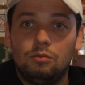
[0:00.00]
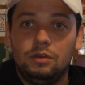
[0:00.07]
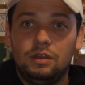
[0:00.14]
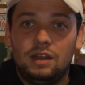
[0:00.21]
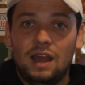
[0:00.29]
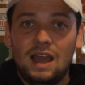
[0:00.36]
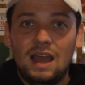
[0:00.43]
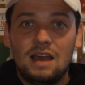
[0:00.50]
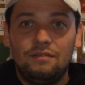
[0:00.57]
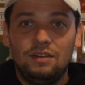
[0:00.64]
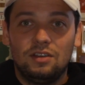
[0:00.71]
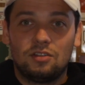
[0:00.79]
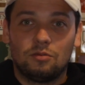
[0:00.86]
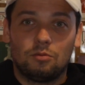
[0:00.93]
we'd have
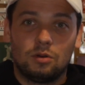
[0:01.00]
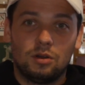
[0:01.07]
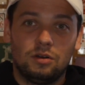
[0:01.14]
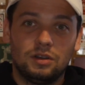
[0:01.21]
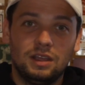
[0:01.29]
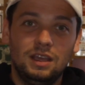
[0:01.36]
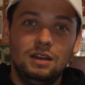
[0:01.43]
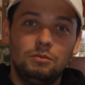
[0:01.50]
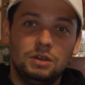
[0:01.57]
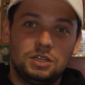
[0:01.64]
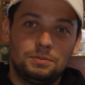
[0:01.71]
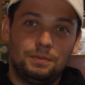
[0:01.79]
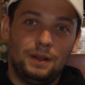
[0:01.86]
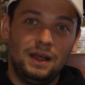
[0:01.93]
is a world in
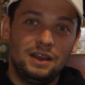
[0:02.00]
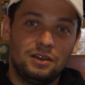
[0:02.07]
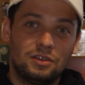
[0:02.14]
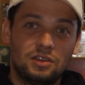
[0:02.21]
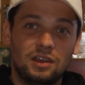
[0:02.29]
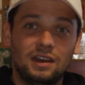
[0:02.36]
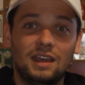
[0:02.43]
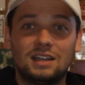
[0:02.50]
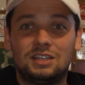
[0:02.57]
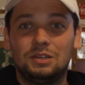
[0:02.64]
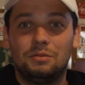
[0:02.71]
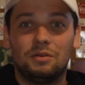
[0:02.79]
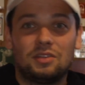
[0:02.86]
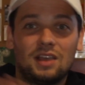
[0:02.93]
which players could get
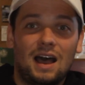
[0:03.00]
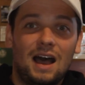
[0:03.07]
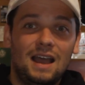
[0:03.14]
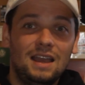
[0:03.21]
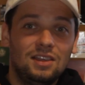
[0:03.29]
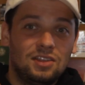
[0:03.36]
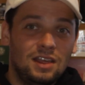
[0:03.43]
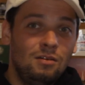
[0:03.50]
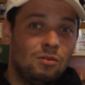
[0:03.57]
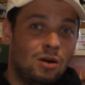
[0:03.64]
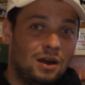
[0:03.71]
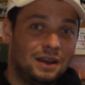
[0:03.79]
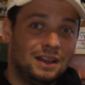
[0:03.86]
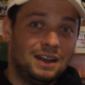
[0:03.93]
to as high as they
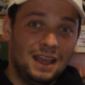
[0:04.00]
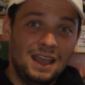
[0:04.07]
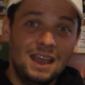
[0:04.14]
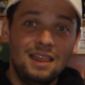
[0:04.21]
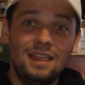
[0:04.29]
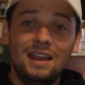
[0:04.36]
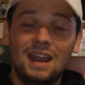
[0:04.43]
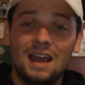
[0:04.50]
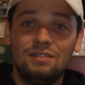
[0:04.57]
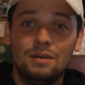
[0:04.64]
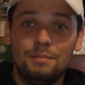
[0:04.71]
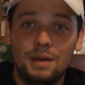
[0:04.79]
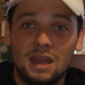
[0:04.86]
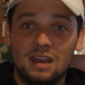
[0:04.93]
wanted, and they'd have
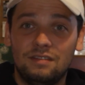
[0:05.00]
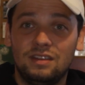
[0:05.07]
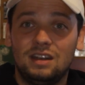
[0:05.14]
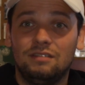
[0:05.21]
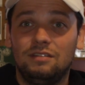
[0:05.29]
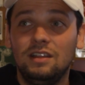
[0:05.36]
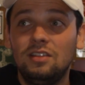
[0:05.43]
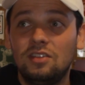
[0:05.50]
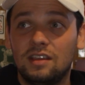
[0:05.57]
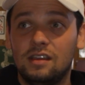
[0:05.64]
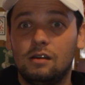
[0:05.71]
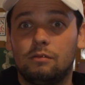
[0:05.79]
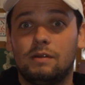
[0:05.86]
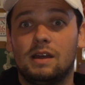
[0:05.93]
the benefit of
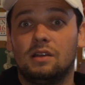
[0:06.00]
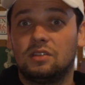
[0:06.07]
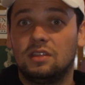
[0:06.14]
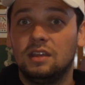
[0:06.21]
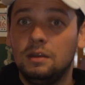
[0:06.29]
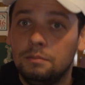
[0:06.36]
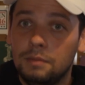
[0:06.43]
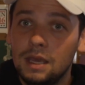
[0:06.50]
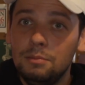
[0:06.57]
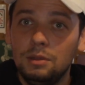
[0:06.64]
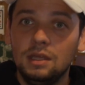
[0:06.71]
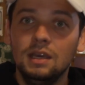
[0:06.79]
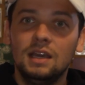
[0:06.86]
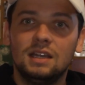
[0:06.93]
insta-kill rounds, and they'd
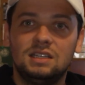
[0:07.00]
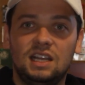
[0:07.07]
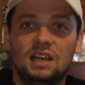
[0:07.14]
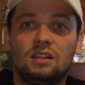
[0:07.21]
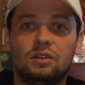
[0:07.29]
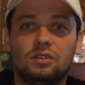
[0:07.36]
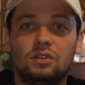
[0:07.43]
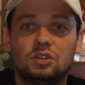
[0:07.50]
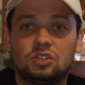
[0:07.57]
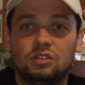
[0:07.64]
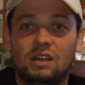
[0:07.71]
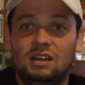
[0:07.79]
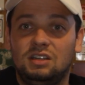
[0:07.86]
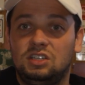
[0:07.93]
maybe tailor their
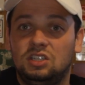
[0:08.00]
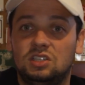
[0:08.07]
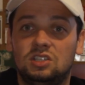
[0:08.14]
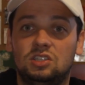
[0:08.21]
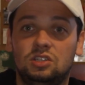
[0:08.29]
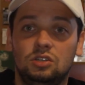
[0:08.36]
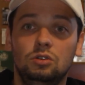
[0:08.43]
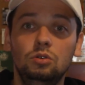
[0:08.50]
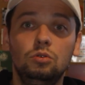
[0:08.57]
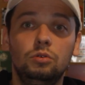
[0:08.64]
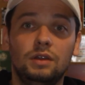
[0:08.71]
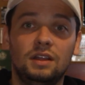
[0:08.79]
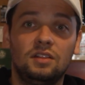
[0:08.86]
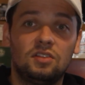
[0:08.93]
strategies
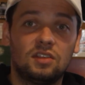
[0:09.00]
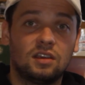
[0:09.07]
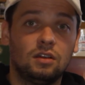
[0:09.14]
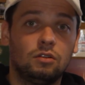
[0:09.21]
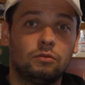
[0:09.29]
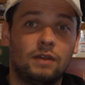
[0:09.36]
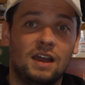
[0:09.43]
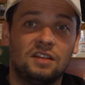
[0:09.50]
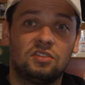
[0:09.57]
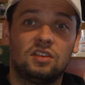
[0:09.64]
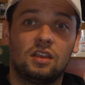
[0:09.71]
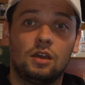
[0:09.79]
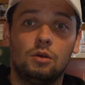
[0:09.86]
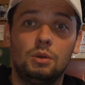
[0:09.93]
to insta-kill rounds
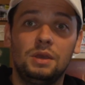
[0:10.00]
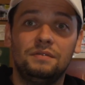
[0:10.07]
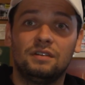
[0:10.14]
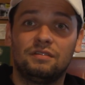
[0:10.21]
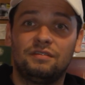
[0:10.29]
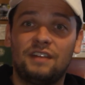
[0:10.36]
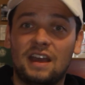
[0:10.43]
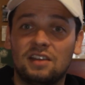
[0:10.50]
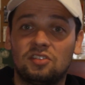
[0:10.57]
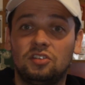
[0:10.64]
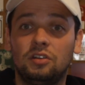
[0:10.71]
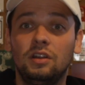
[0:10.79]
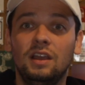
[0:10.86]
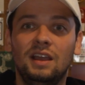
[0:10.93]
to go even
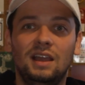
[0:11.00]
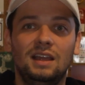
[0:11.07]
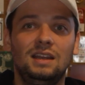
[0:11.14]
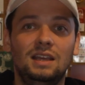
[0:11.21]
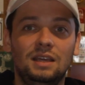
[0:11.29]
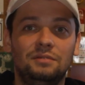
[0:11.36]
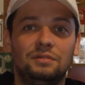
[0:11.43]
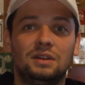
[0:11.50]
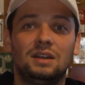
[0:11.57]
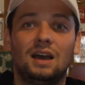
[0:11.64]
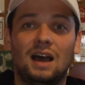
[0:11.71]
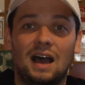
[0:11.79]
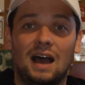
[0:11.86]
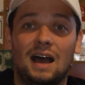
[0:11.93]
faster and even
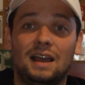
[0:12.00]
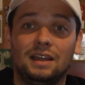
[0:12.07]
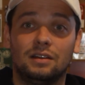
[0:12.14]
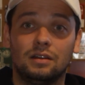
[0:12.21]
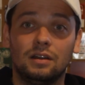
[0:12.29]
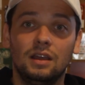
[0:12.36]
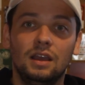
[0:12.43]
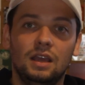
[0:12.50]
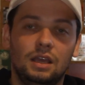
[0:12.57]
higher.